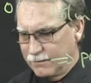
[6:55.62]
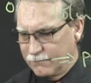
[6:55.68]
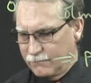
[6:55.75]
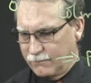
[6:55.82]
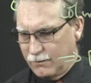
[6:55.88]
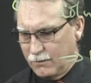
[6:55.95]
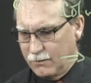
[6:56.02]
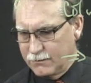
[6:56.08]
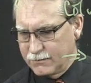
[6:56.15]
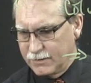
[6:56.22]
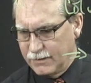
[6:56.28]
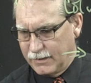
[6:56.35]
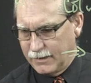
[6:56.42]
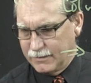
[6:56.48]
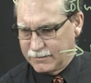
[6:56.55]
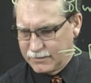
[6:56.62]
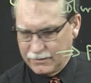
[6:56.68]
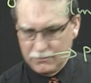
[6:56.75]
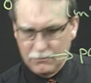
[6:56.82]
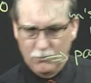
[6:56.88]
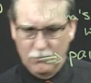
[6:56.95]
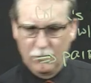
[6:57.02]
falls in a
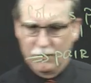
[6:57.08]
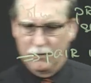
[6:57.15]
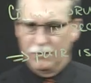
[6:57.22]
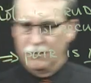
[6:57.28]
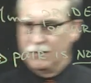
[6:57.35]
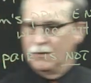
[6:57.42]
single word,